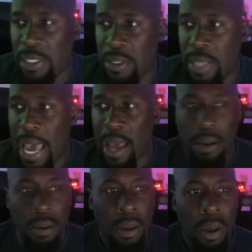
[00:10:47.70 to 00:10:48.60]
that
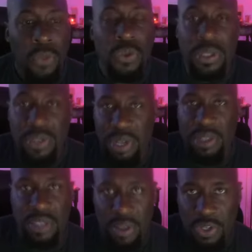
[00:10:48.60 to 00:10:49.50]
the
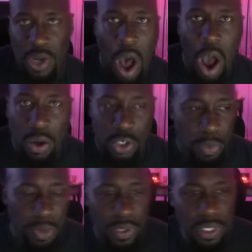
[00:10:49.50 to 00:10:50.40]
citizens of Chicago should
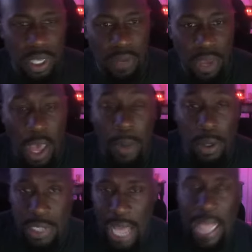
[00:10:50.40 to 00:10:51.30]
be receiving, and
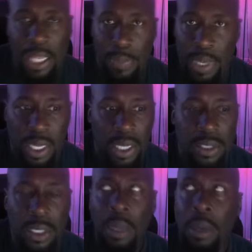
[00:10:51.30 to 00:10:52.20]
most likely because